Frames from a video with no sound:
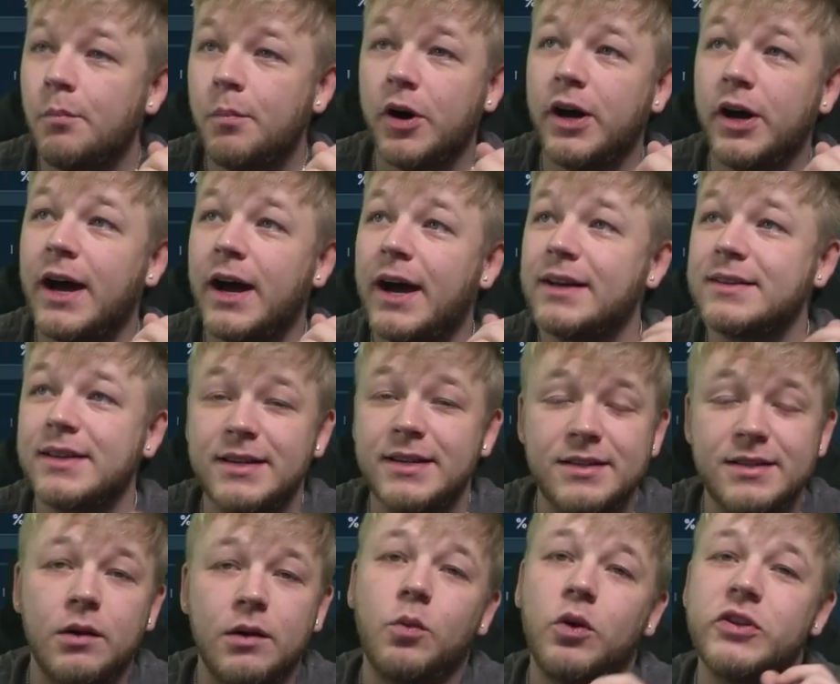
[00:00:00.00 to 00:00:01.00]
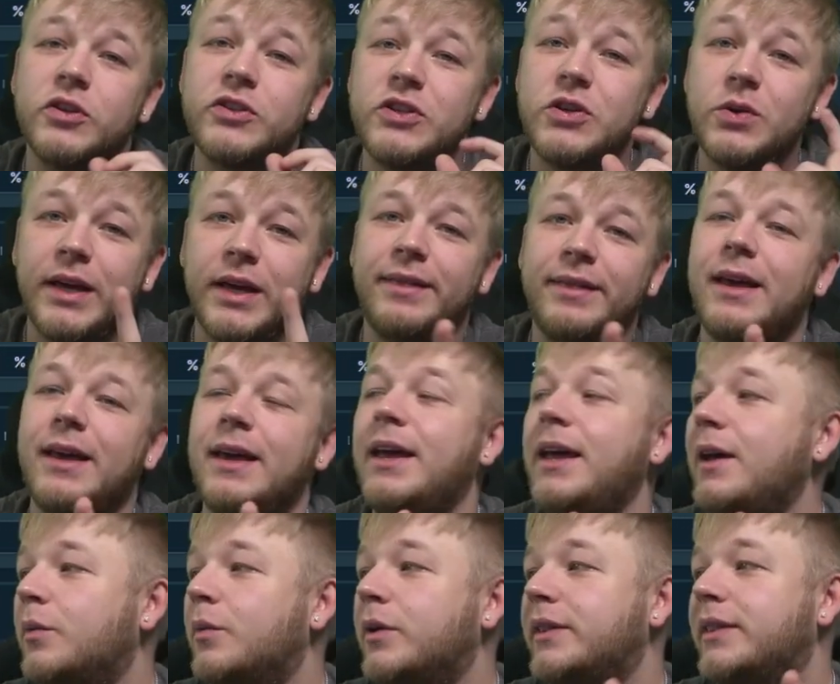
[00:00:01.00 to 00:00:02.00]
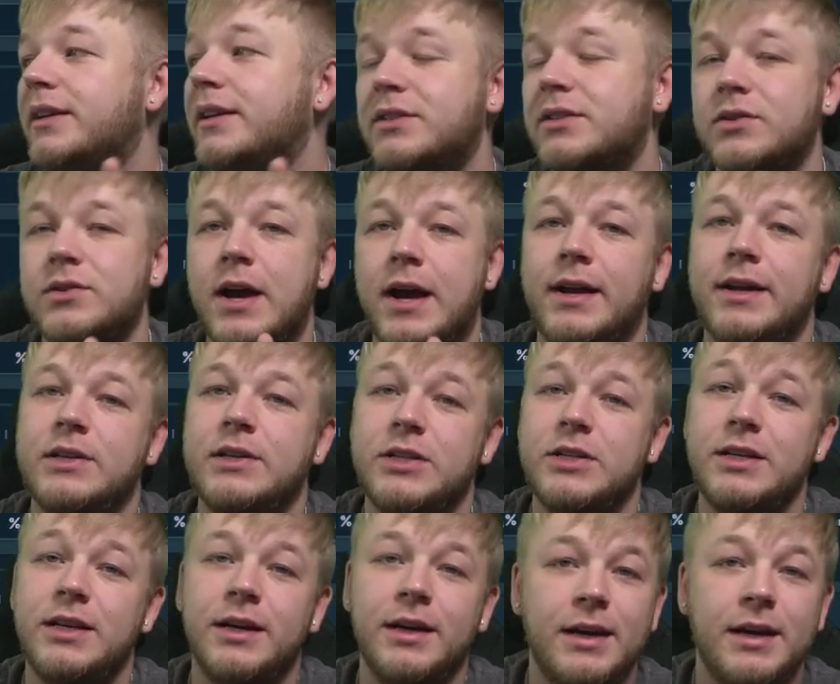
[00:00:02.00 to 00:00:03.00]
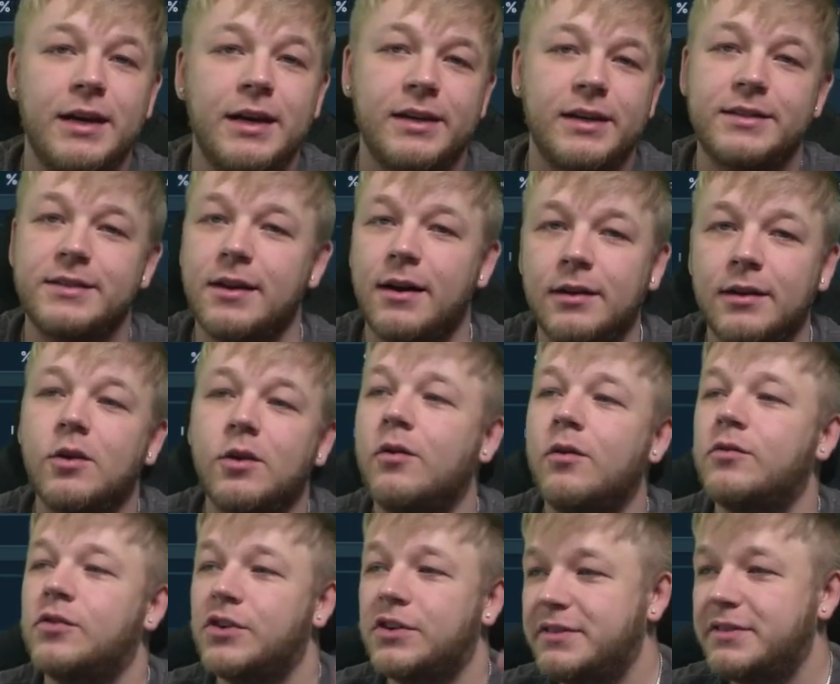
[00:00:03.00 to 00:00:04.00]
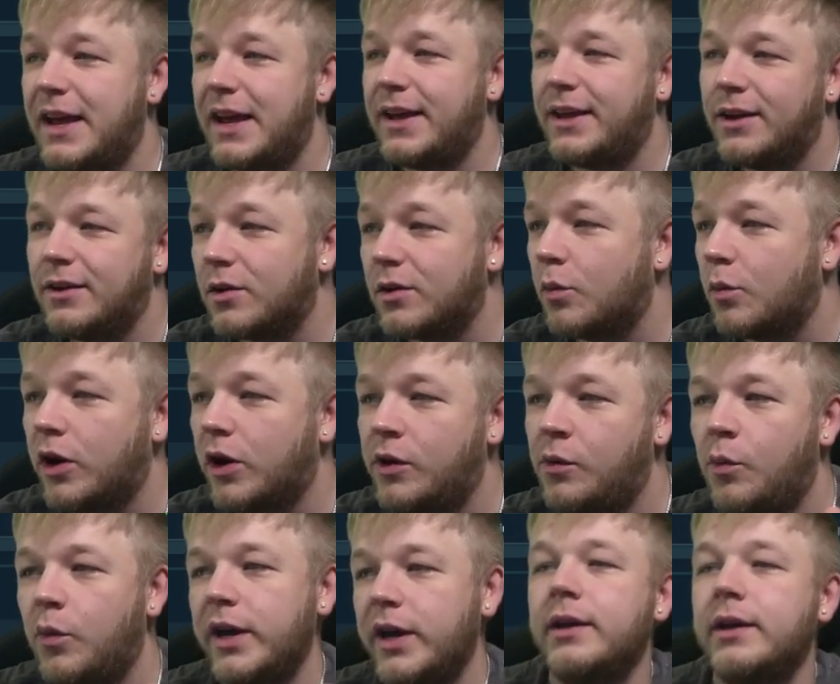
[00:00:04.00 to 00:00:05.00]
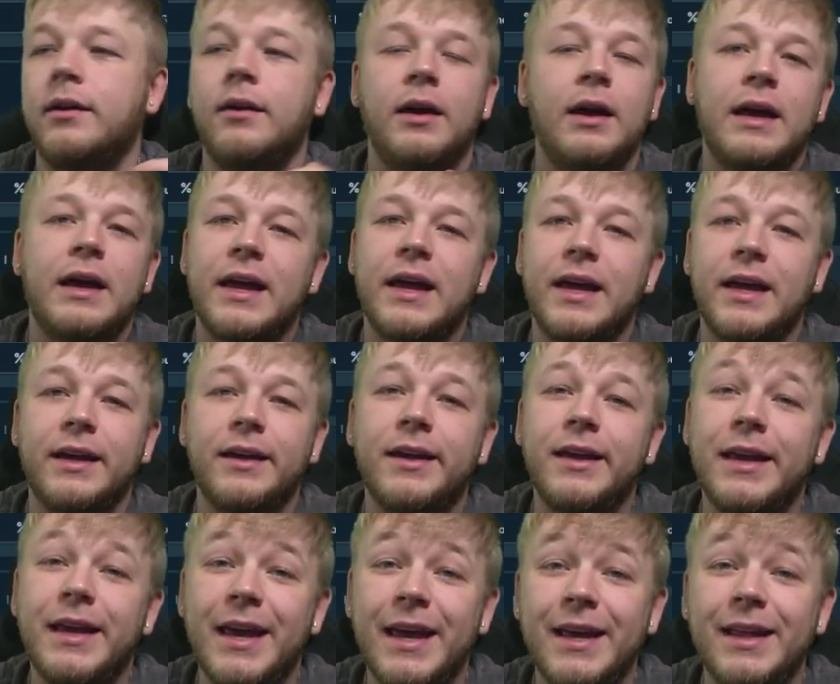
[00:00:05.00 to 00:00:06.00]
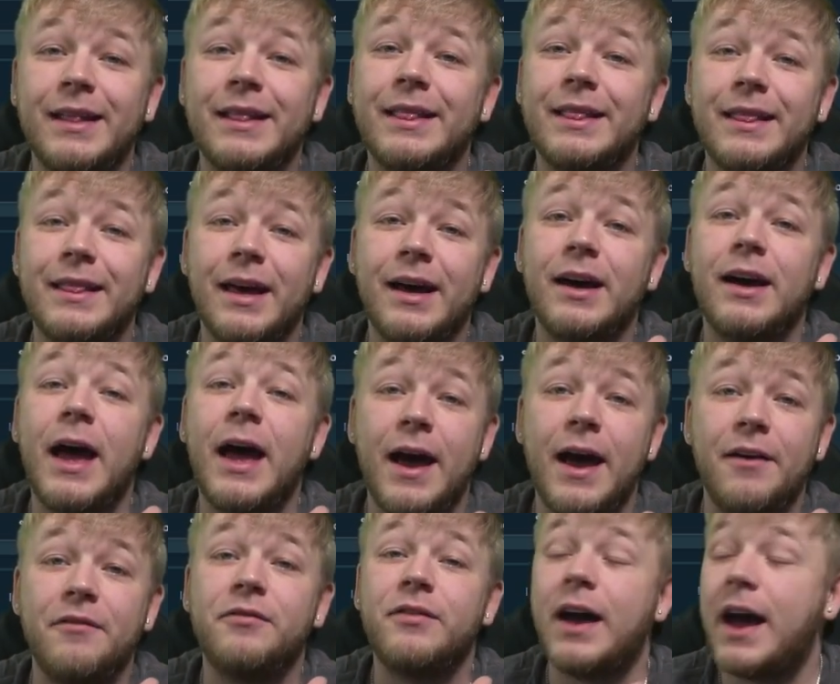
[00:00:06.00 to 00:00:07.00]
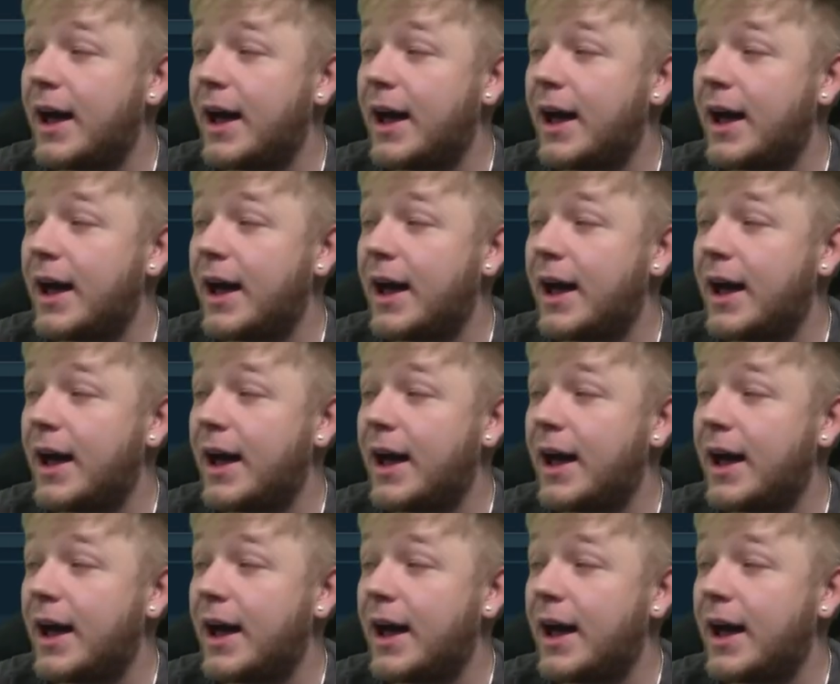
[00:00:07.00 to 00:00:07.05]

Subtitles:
But as I said, once you get the hit with this strategy, it's all over. Take your one win and get the F